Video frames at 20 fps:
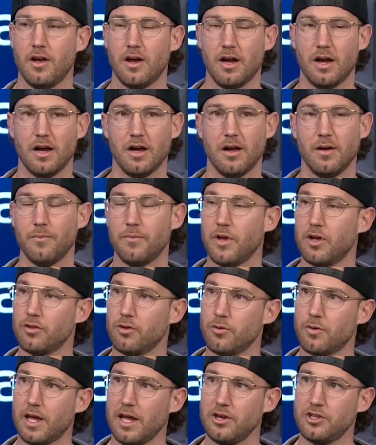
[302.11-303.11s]
Um, a
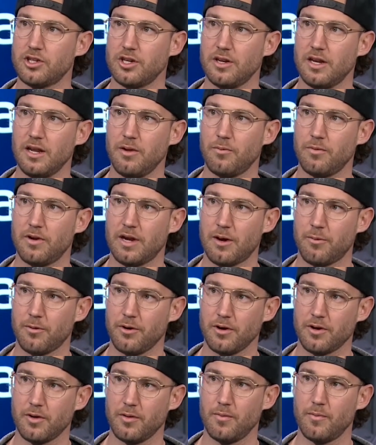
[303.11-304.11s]
location ne
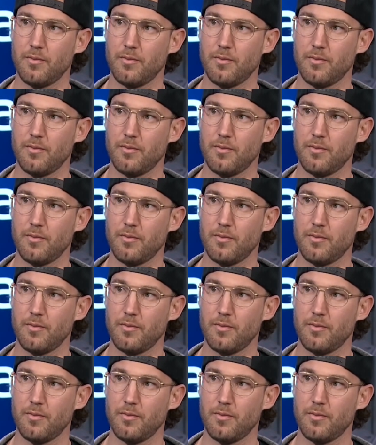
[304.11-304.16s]
network